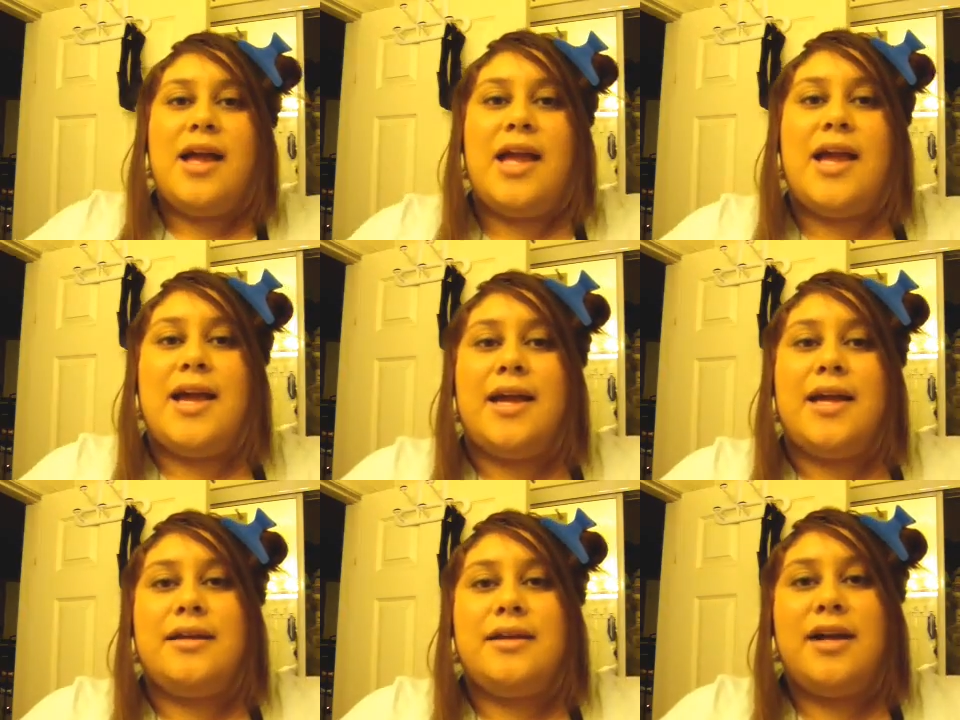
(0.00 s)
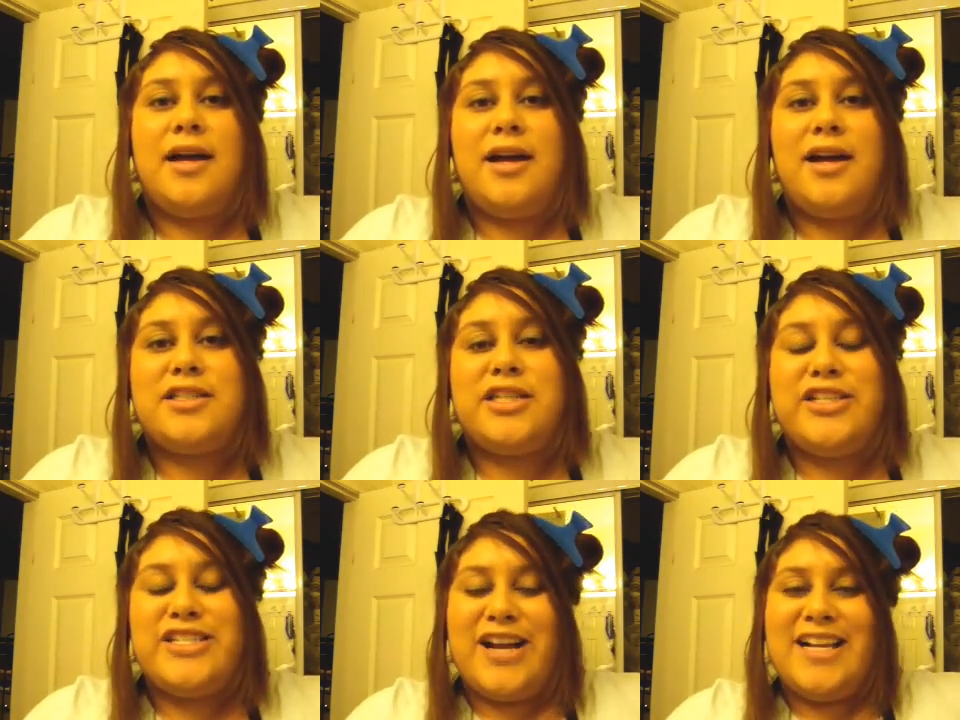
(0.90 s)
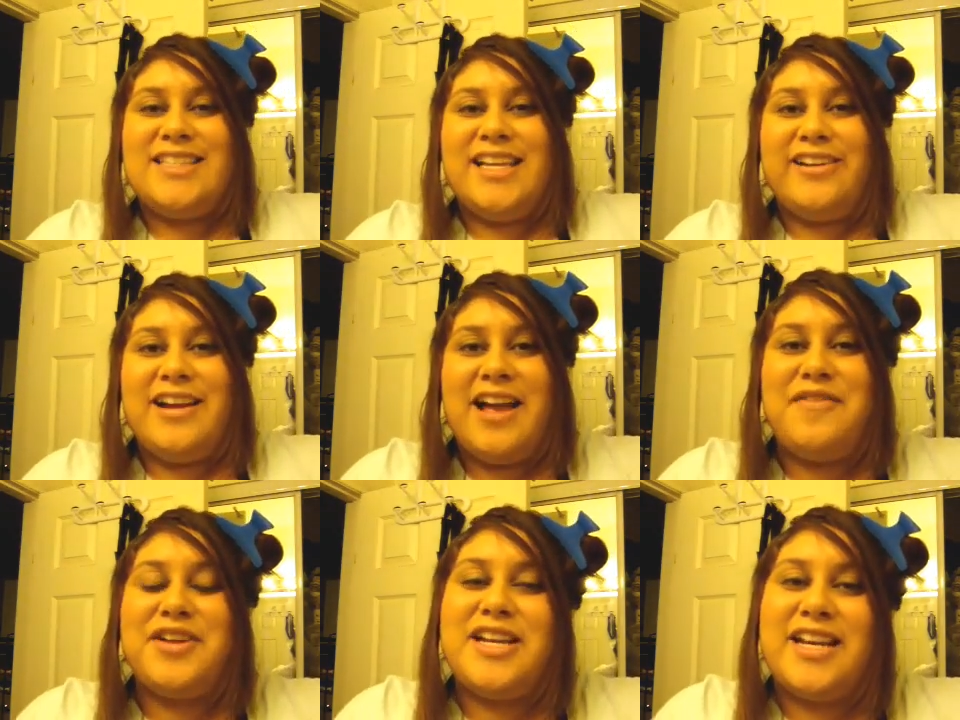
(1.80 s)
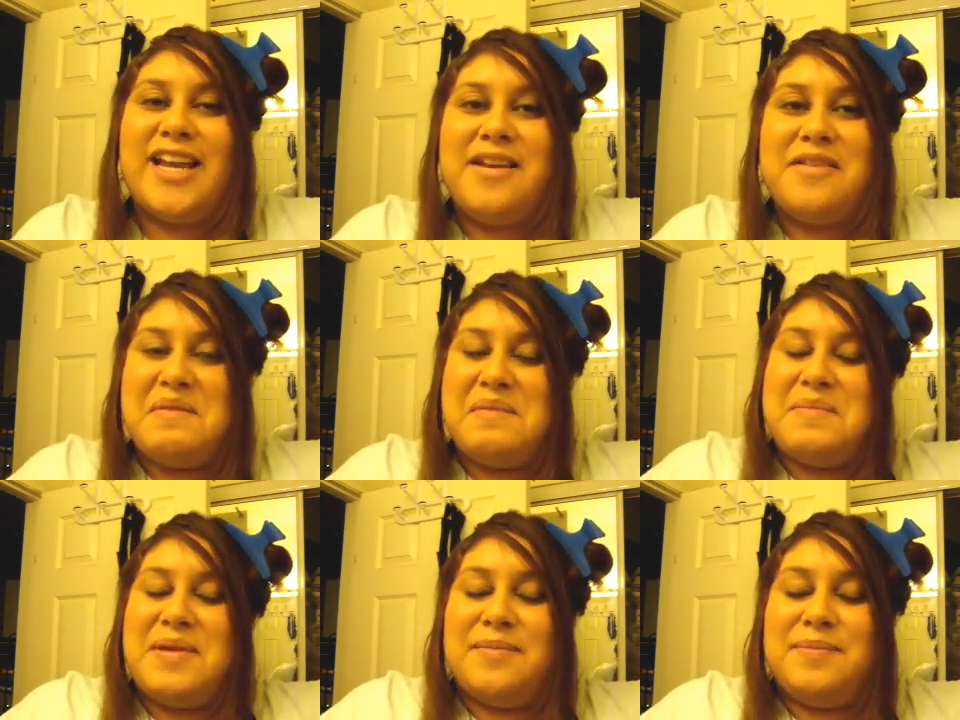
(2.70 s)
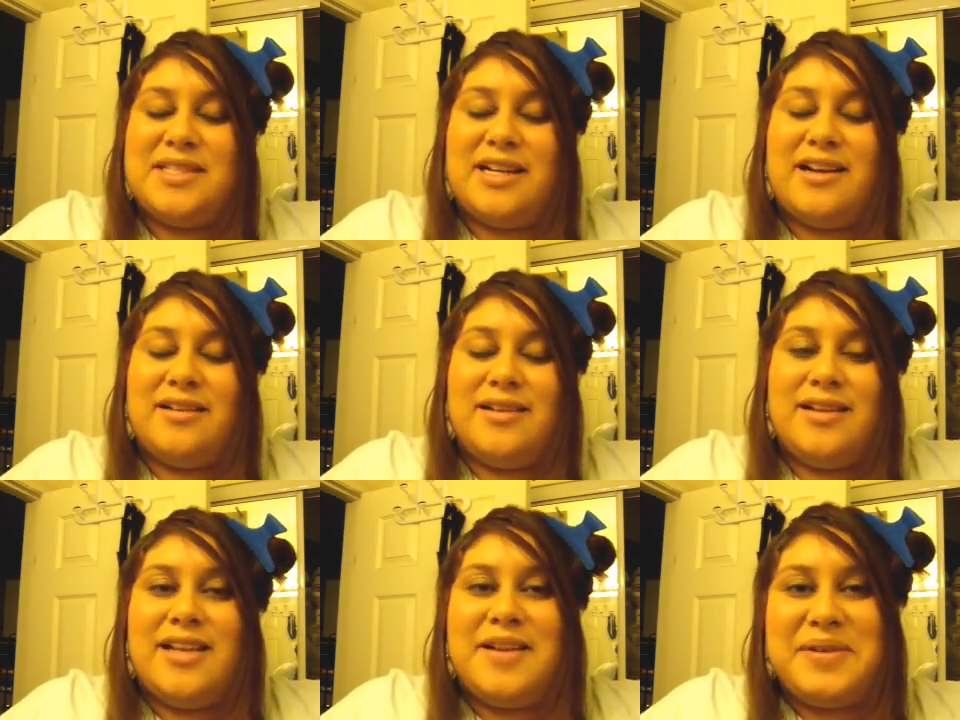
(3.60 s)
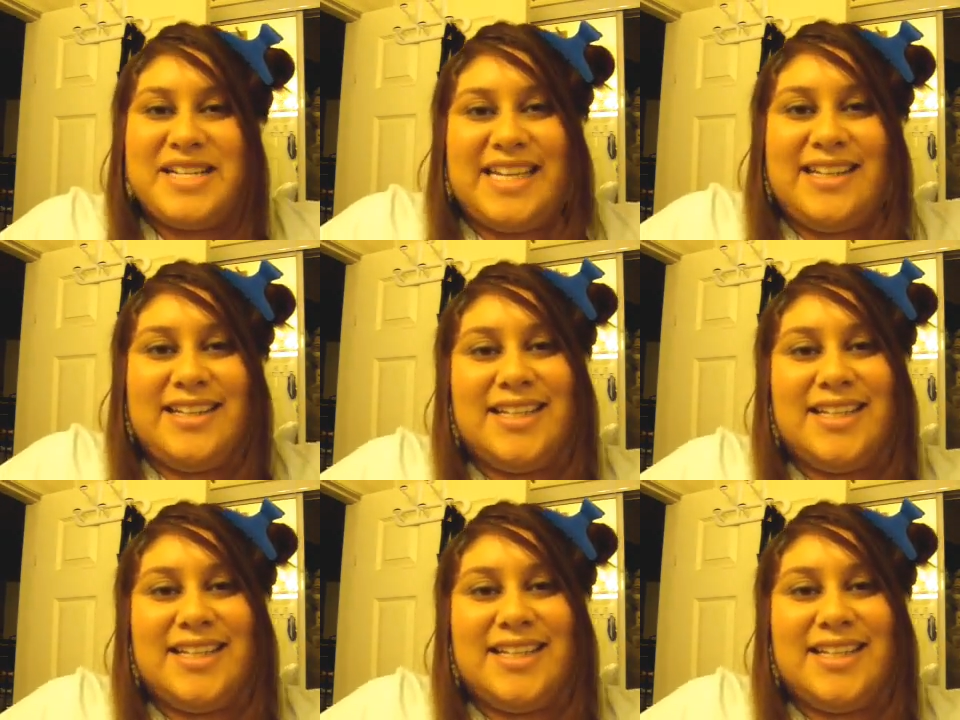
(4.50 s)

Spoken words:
And I'll see you guys later. Have a good night. Remember, makeup is art. Embrace it.